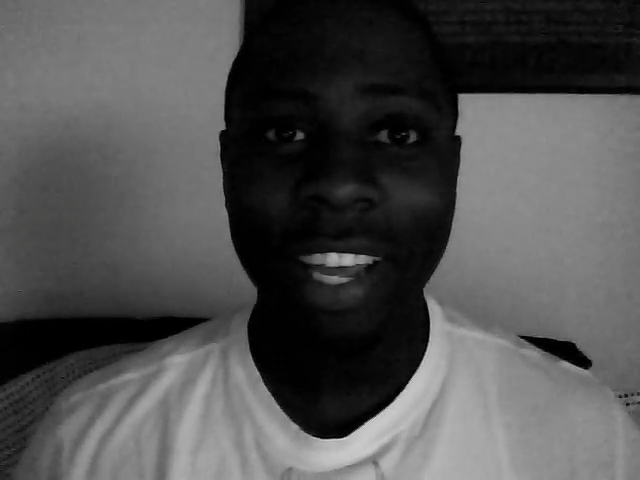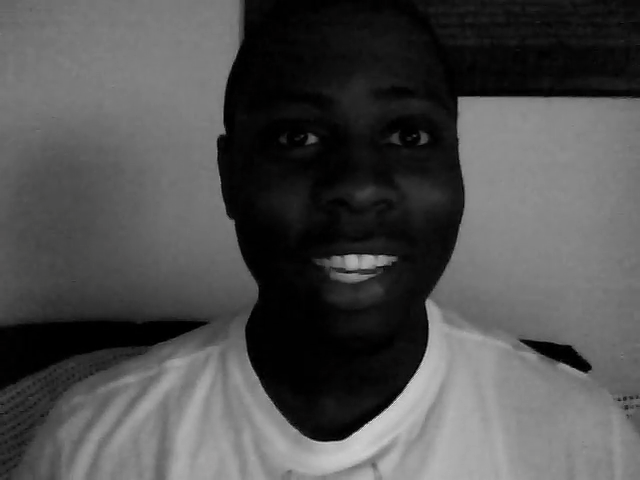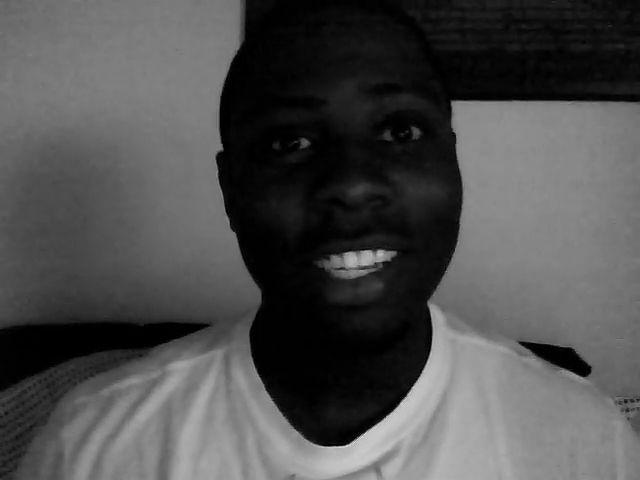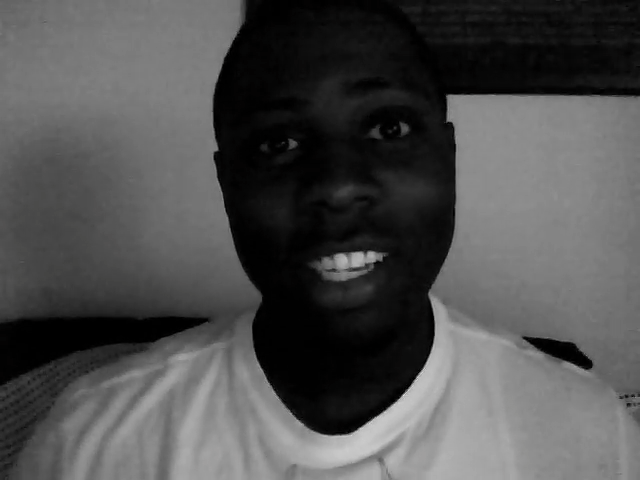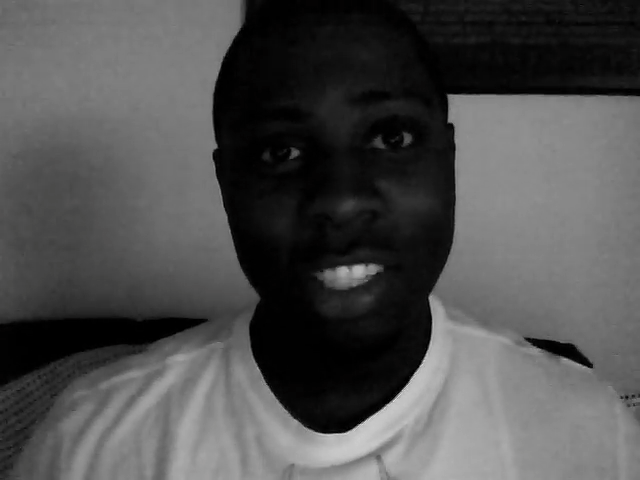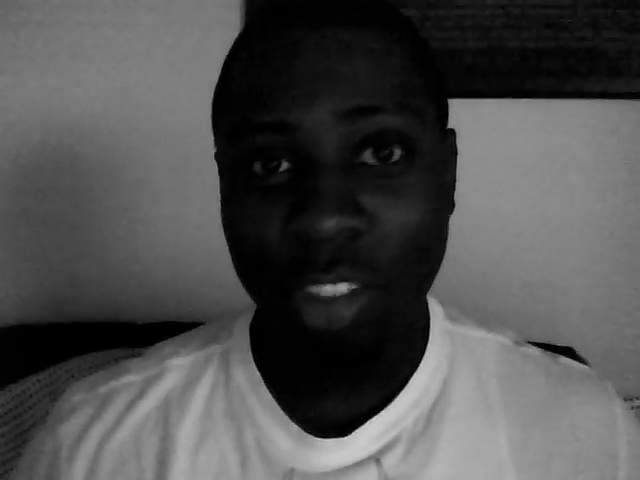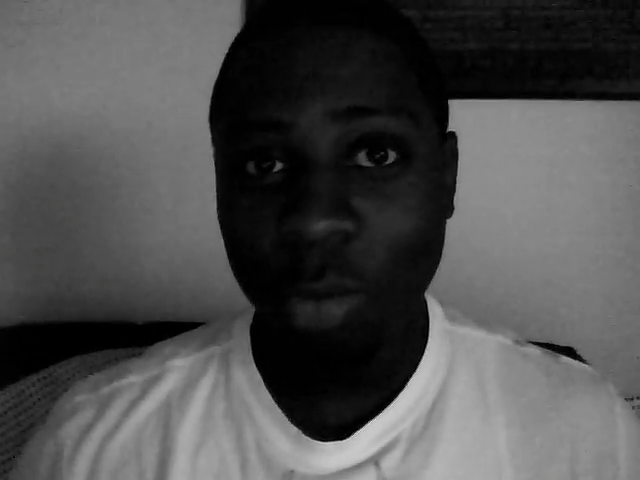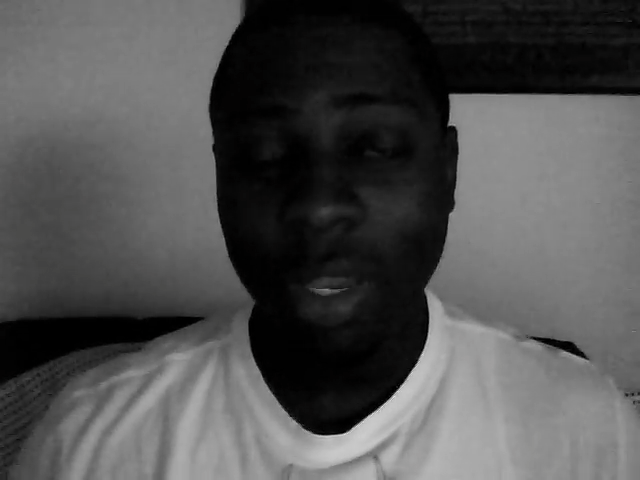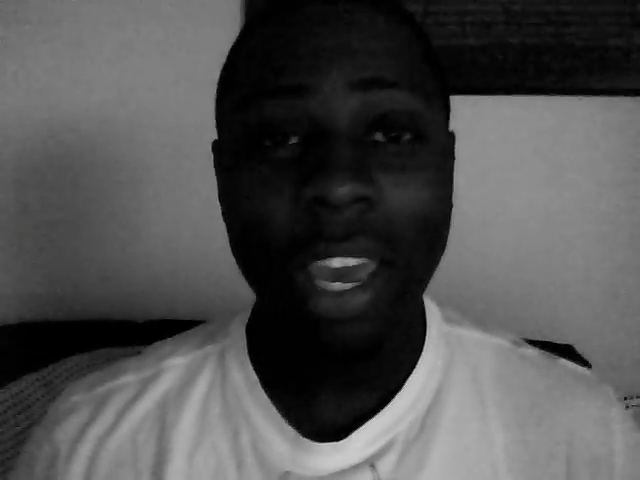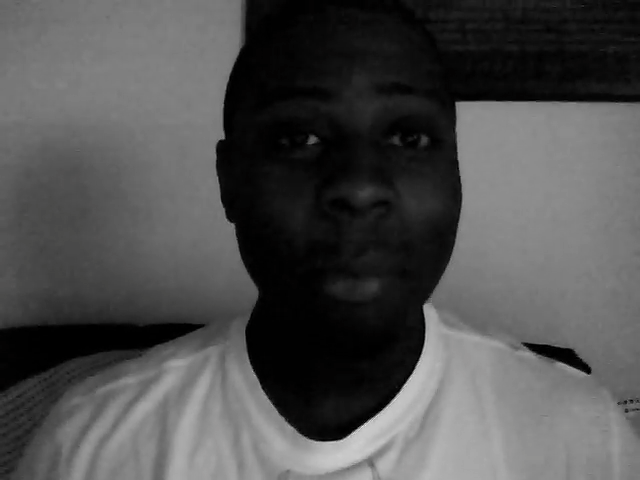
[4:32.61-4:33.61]
Like,
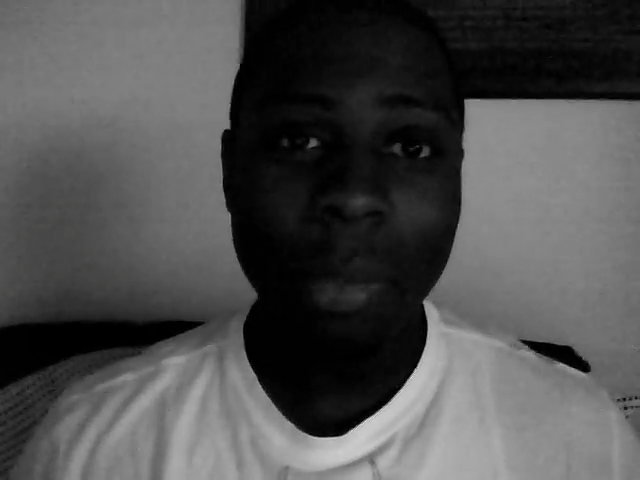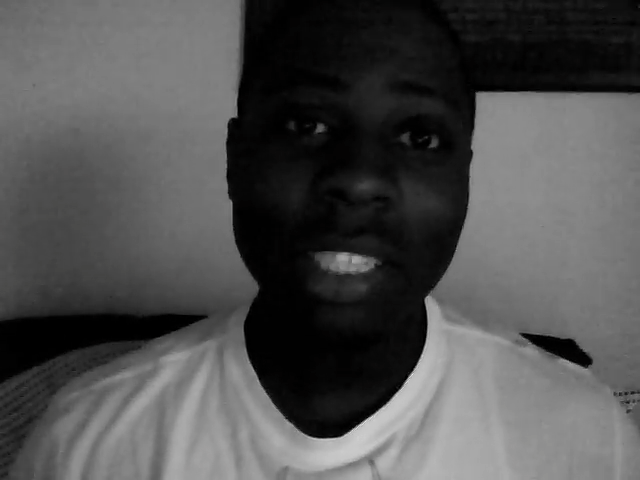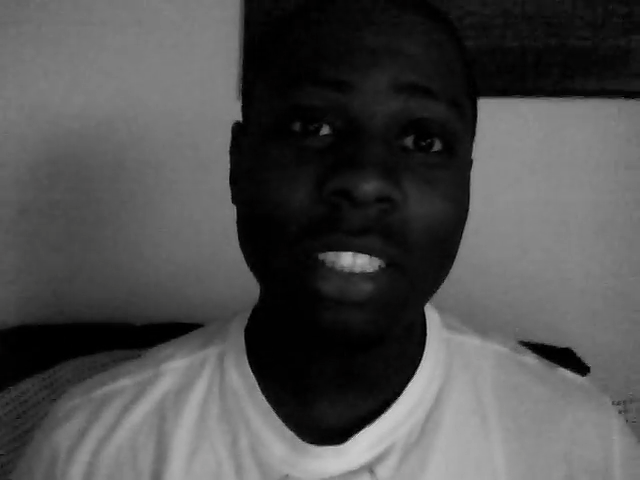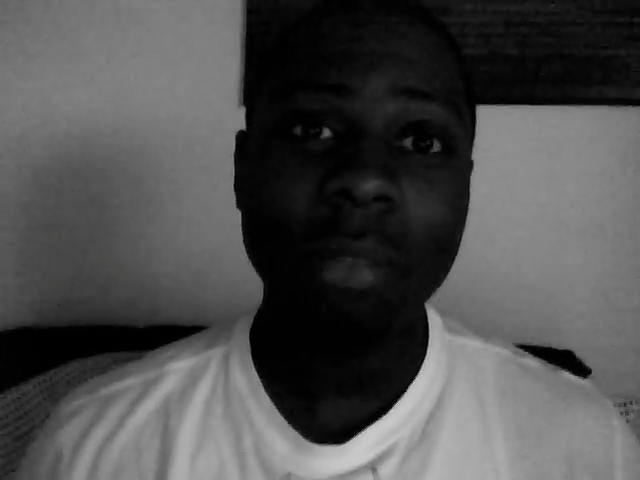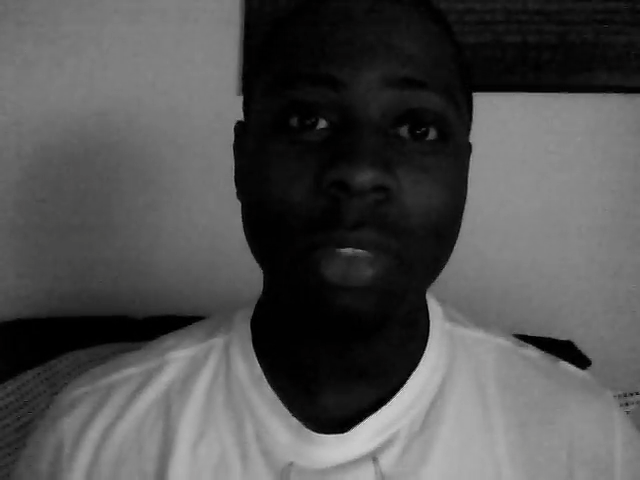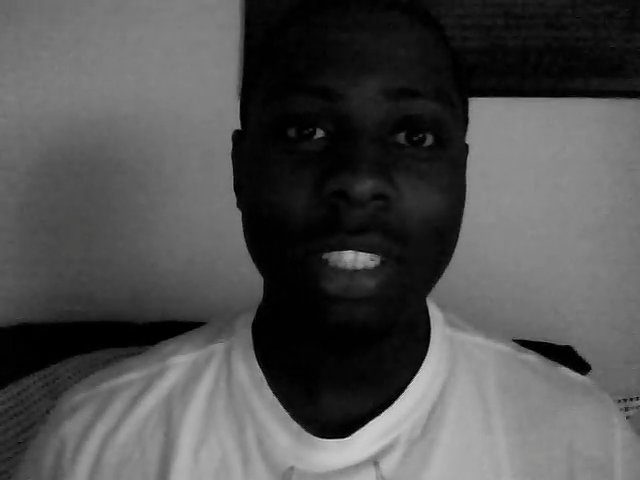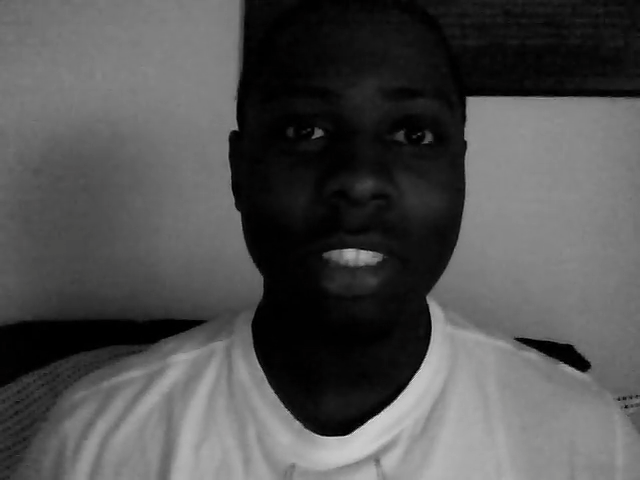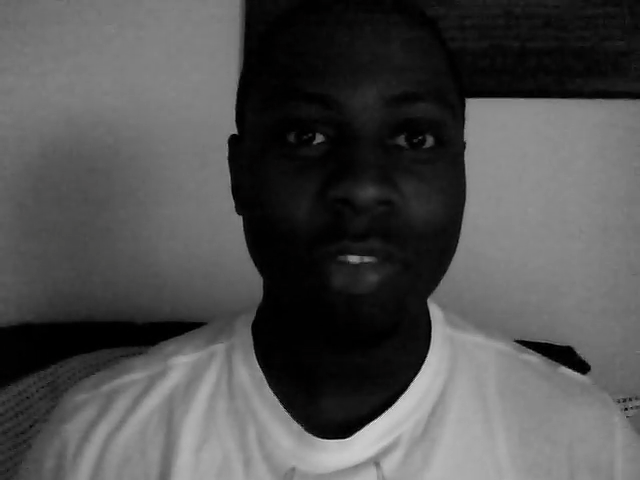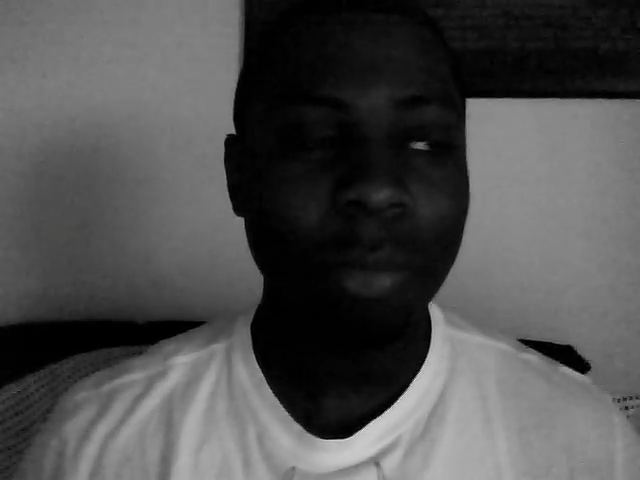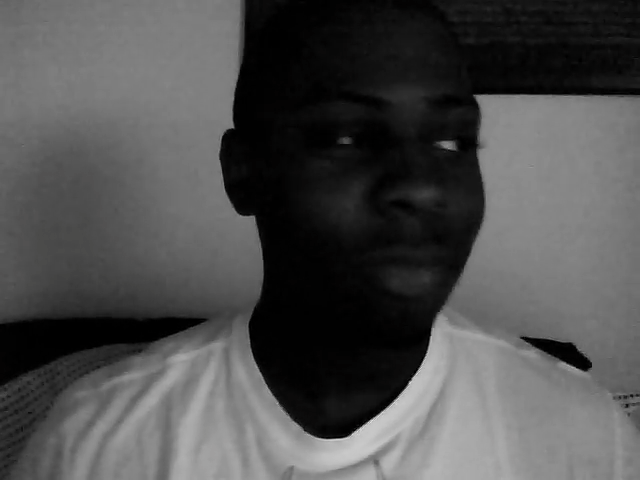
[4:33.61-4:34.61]
you can't miss them
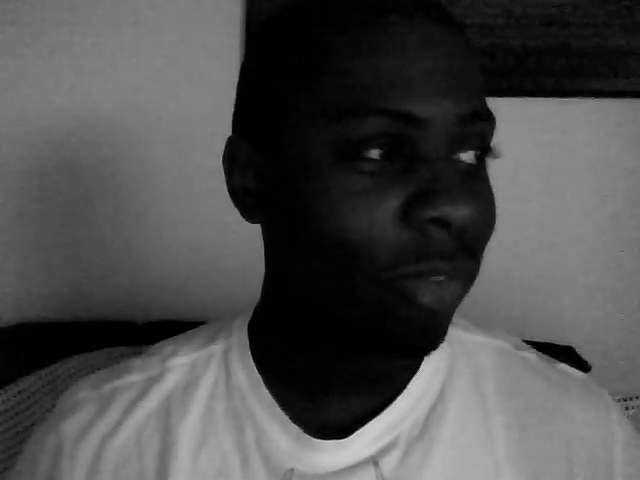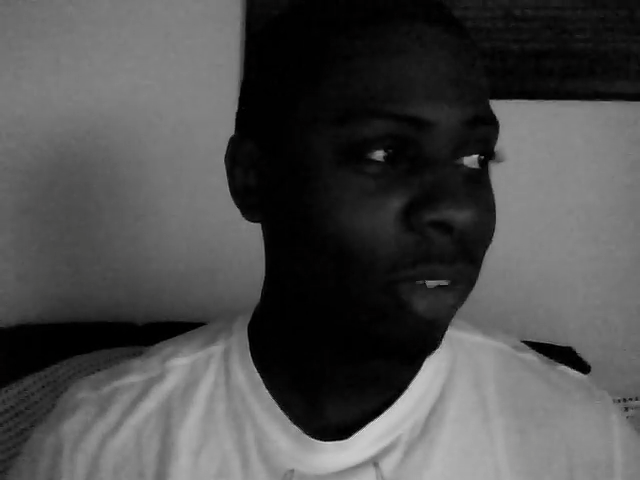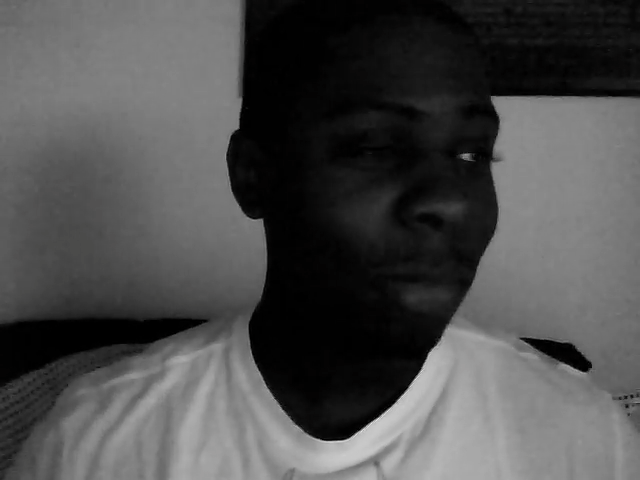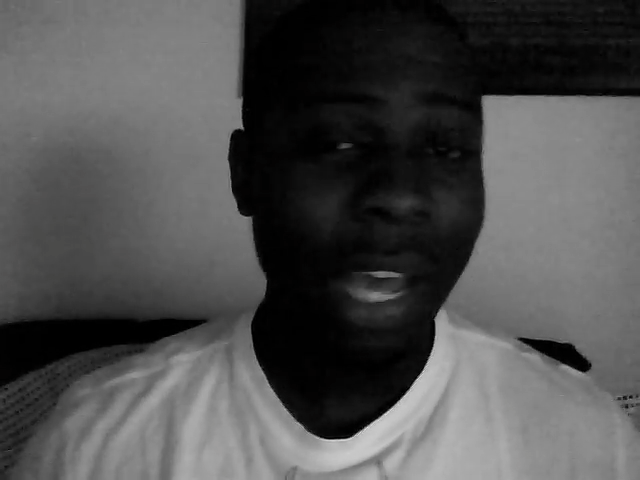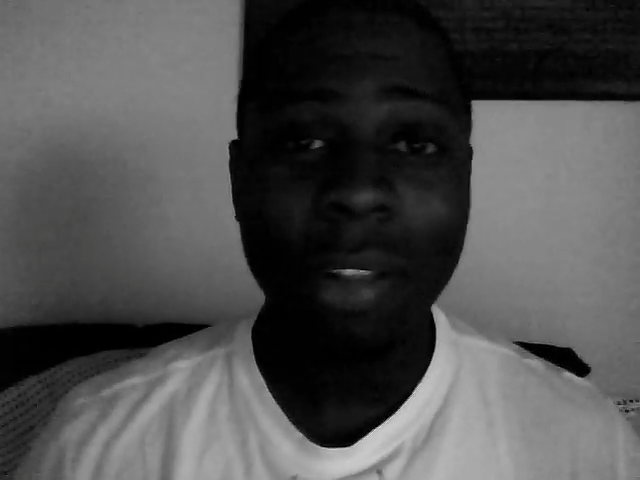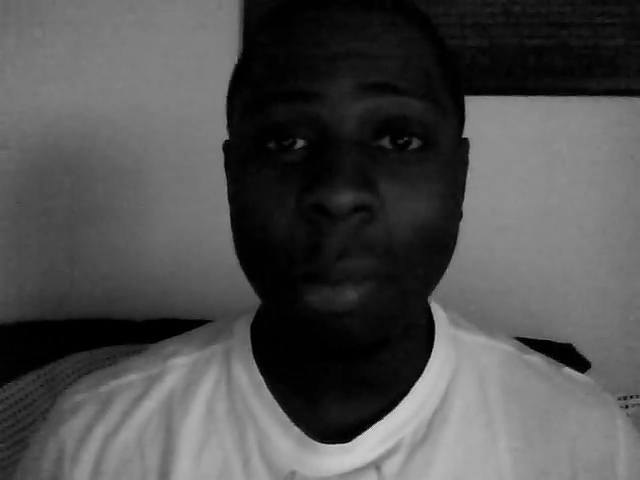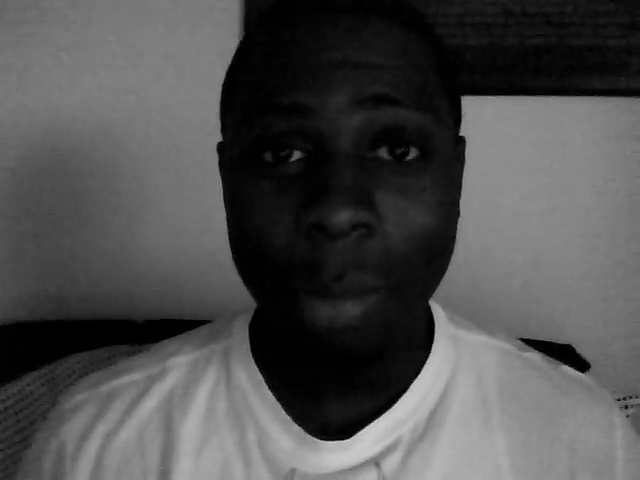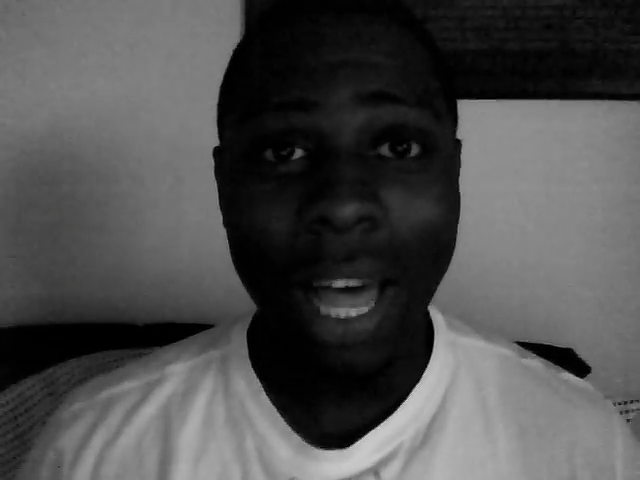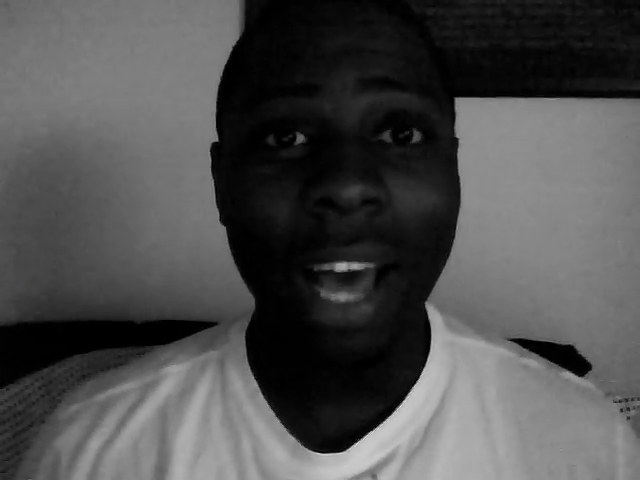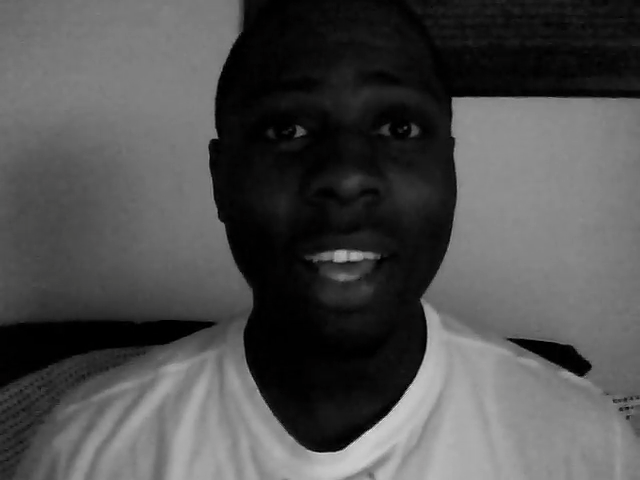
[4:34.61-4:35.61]
shits from down the
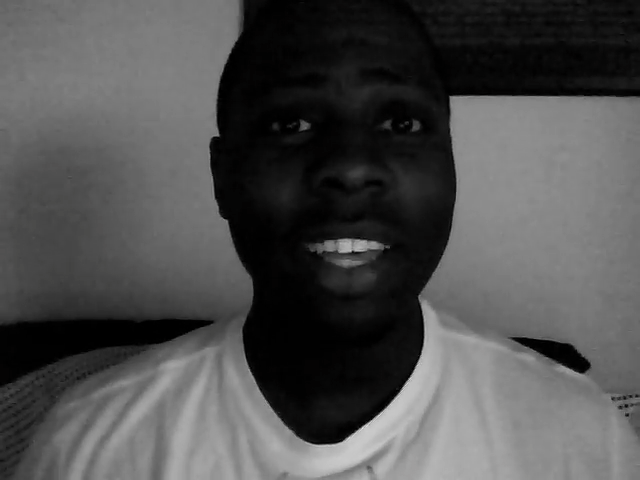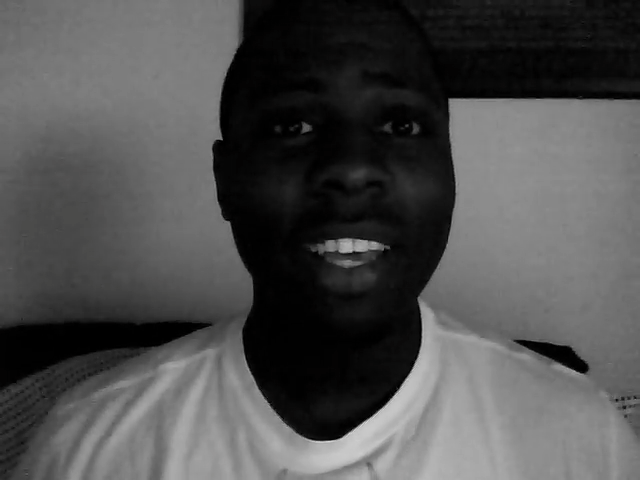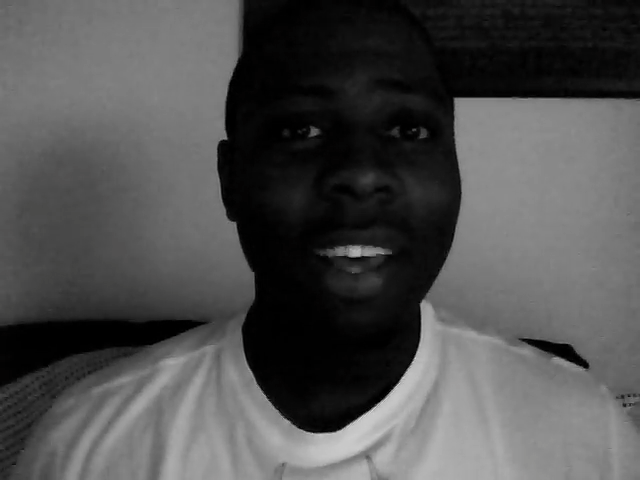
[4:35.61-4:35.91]
block.